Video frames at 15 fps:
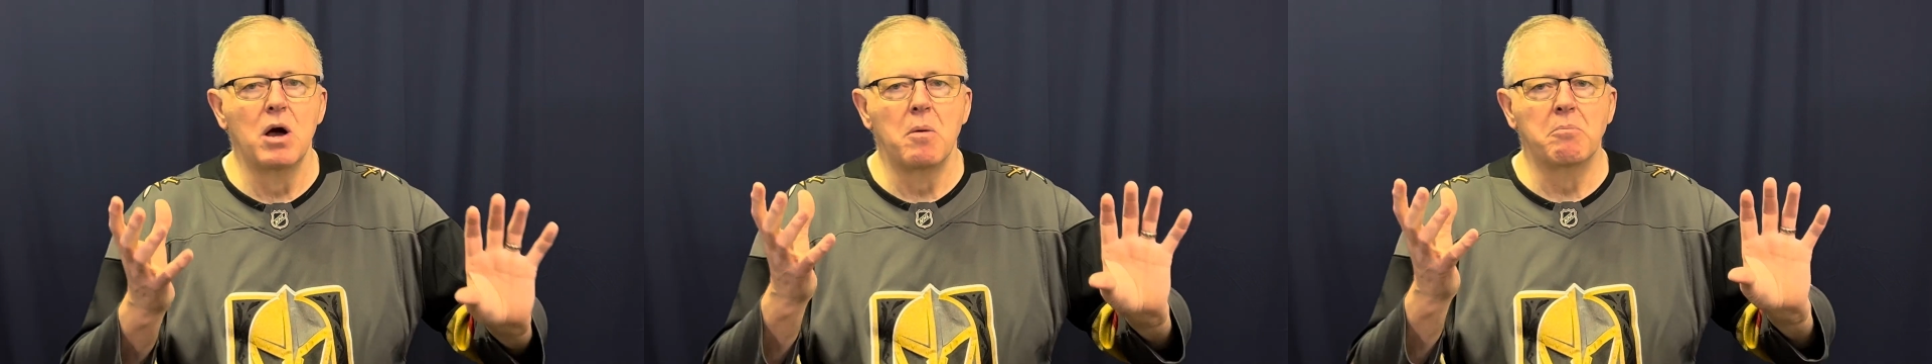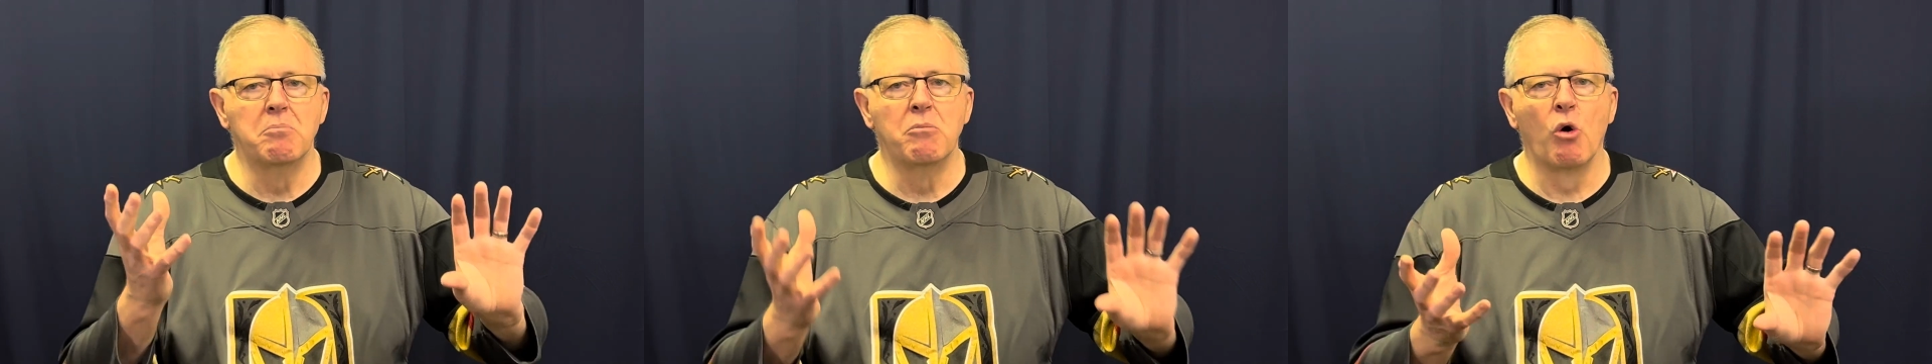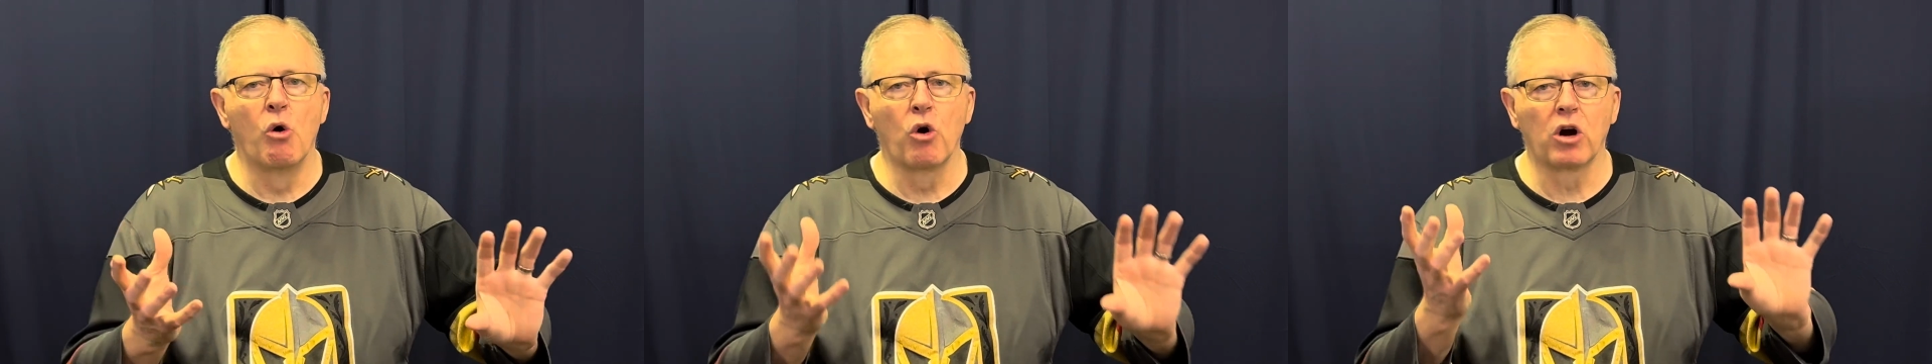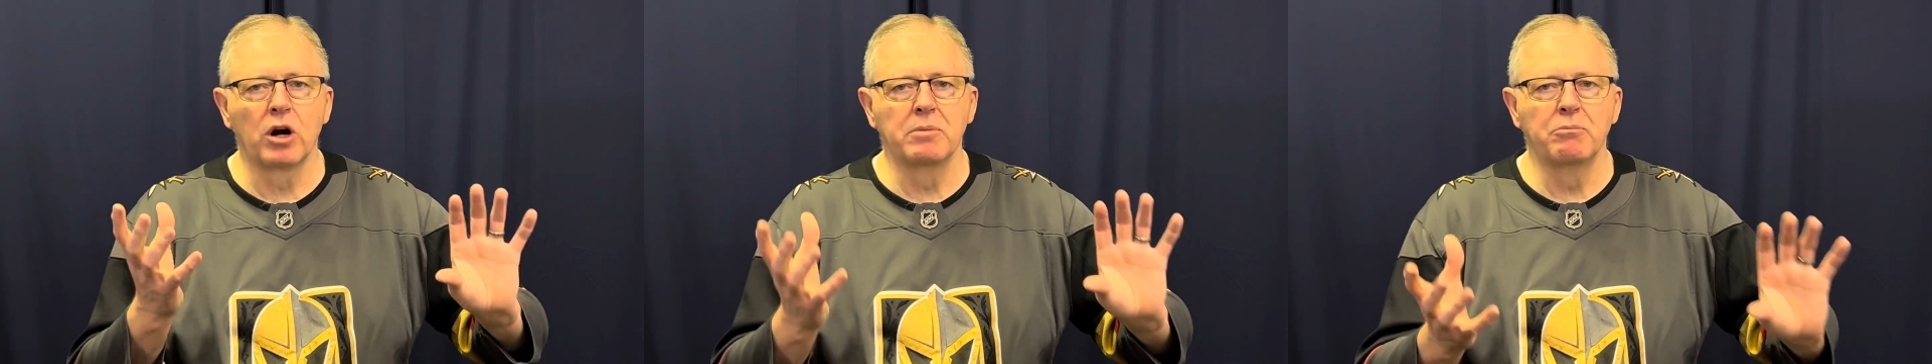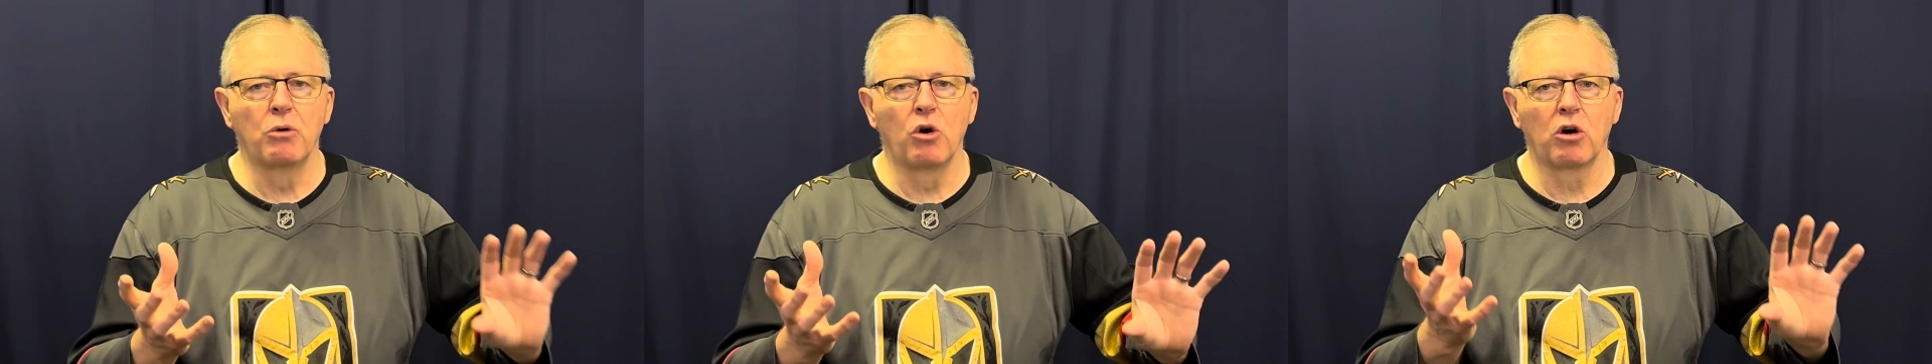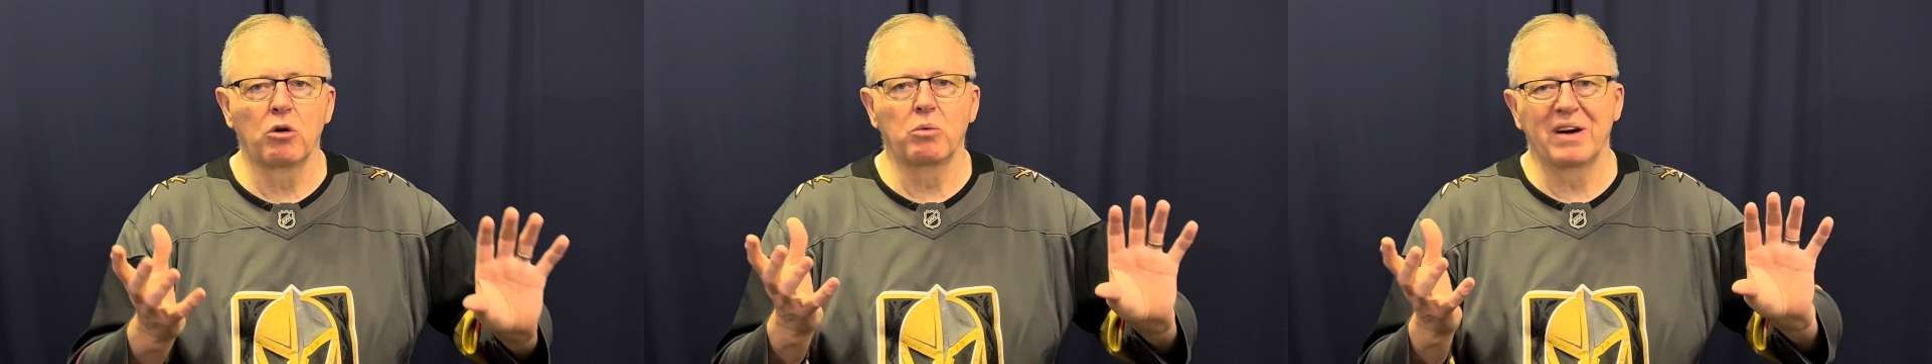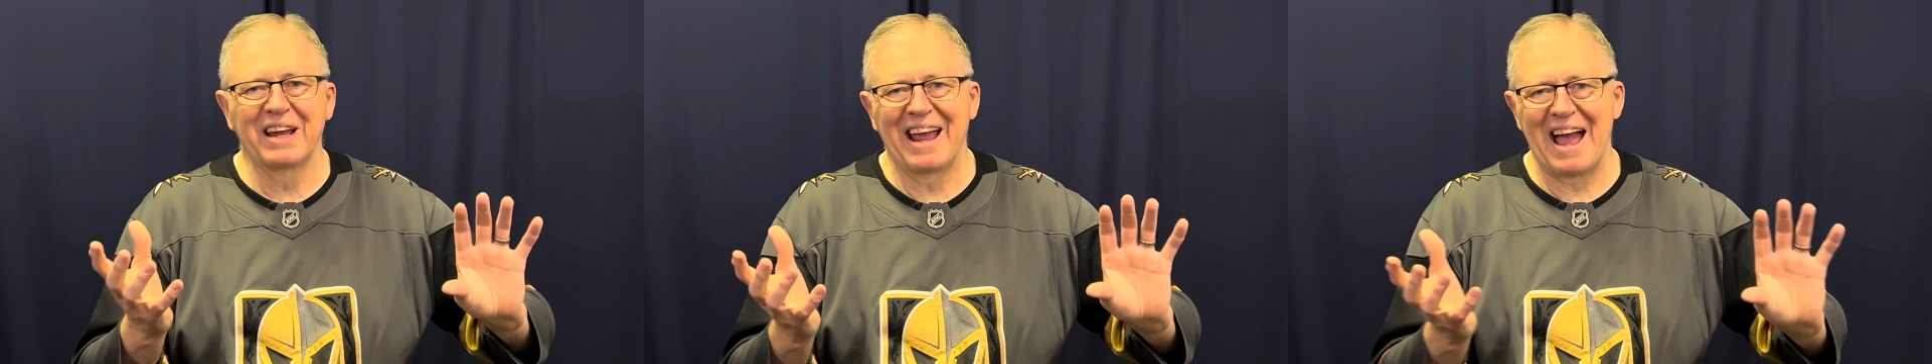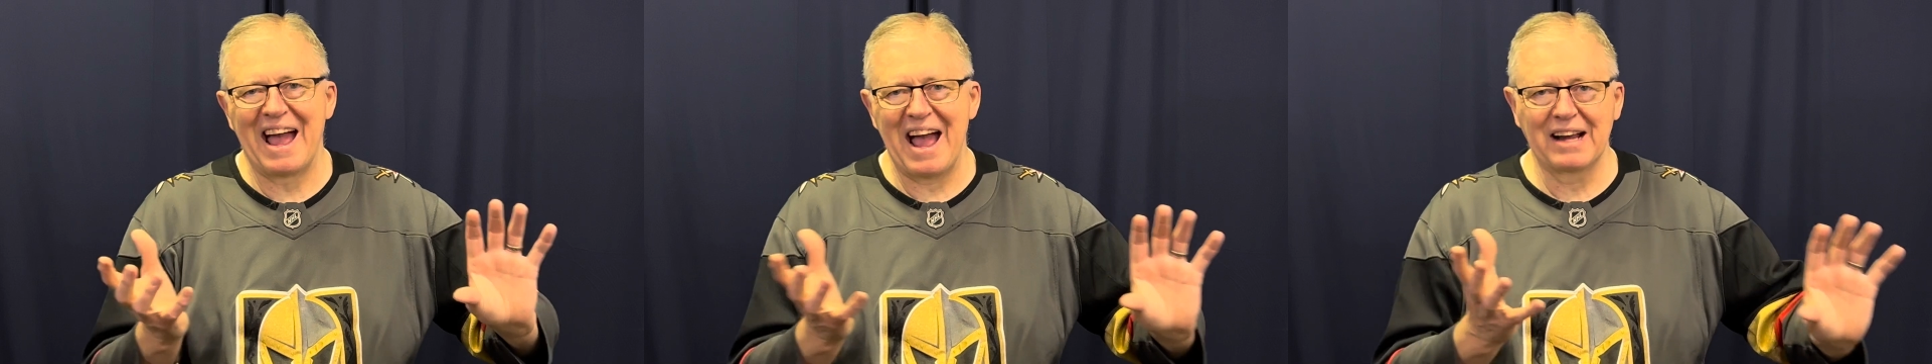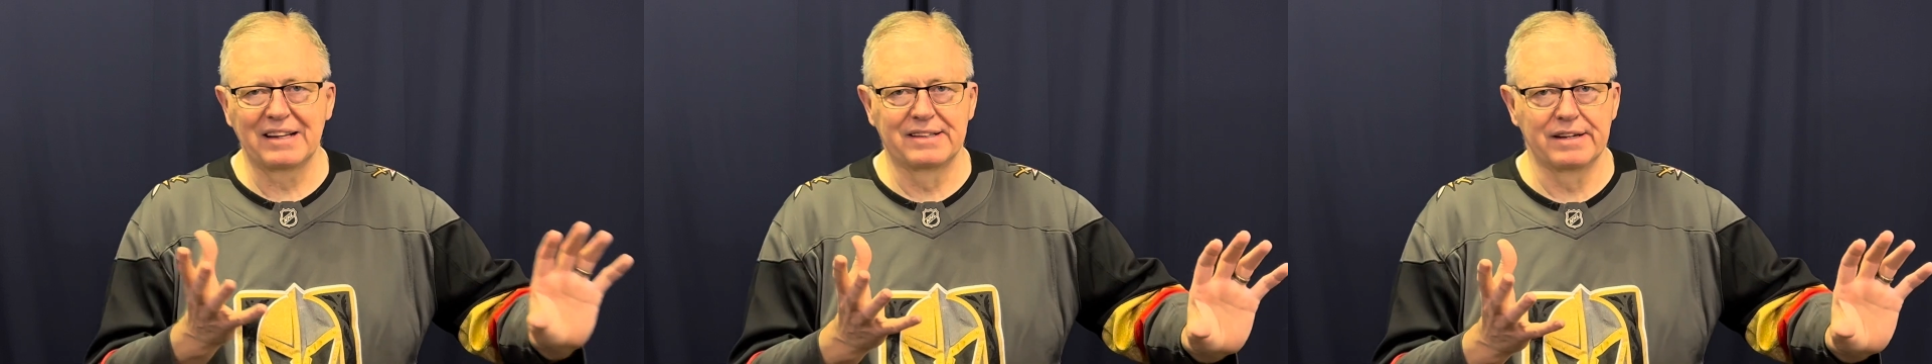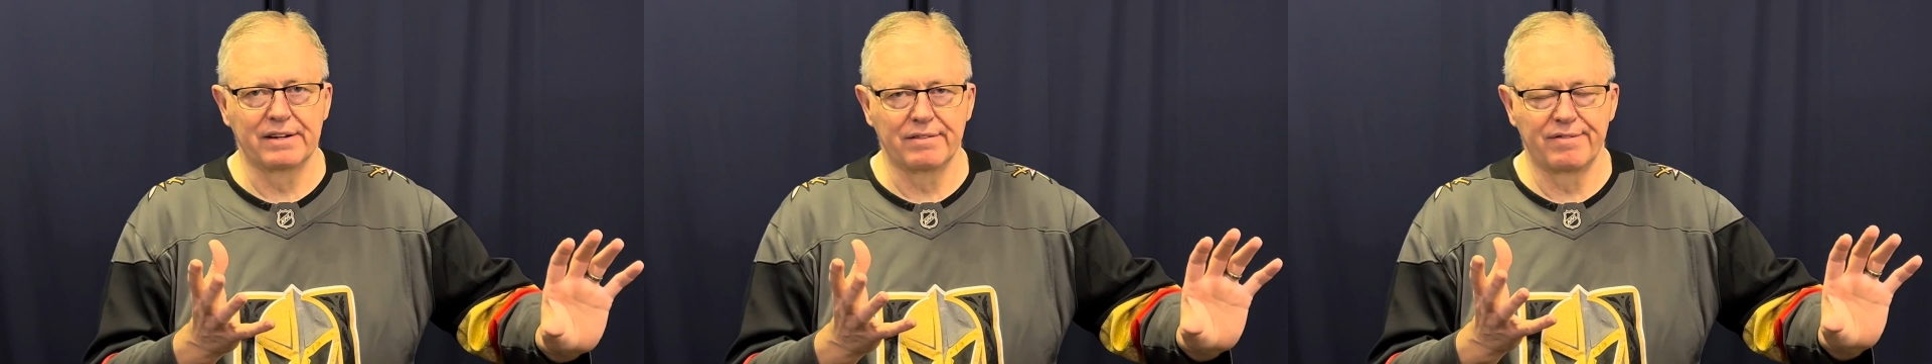more and more
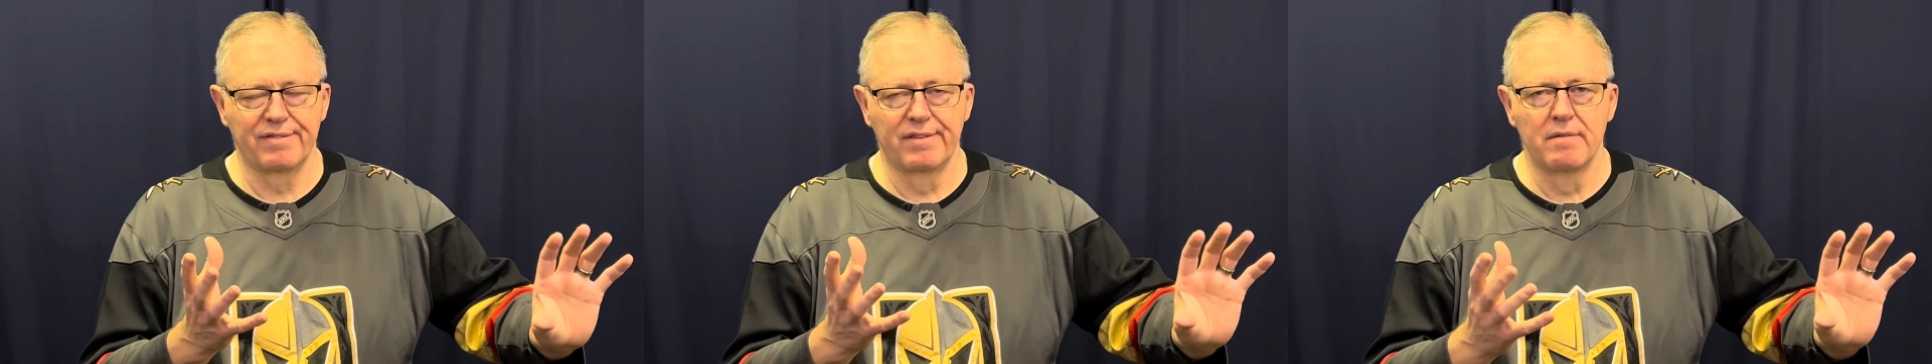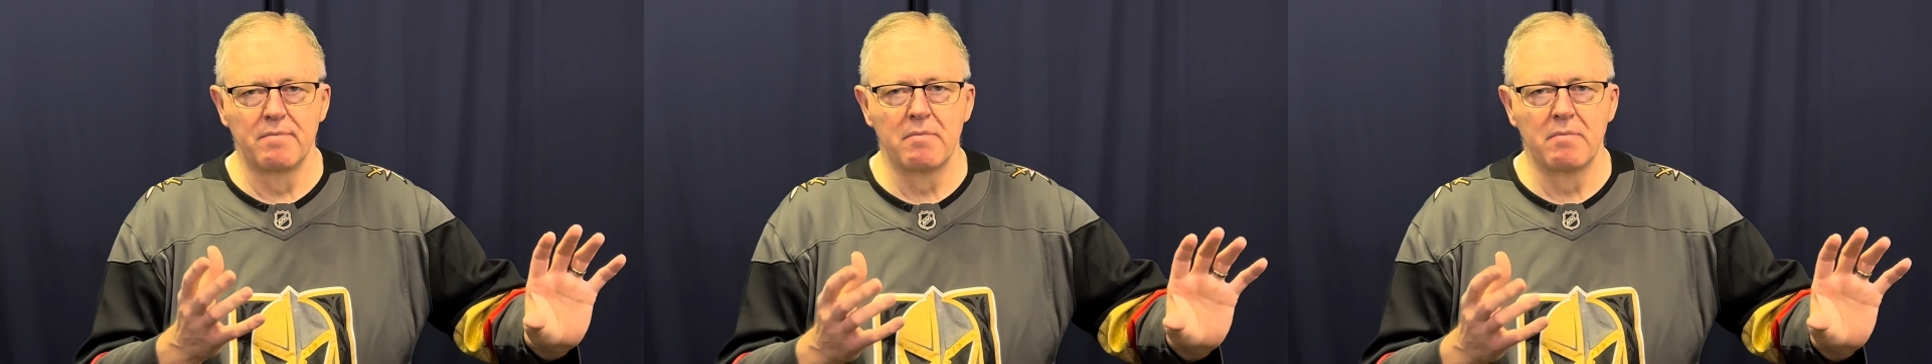reactive.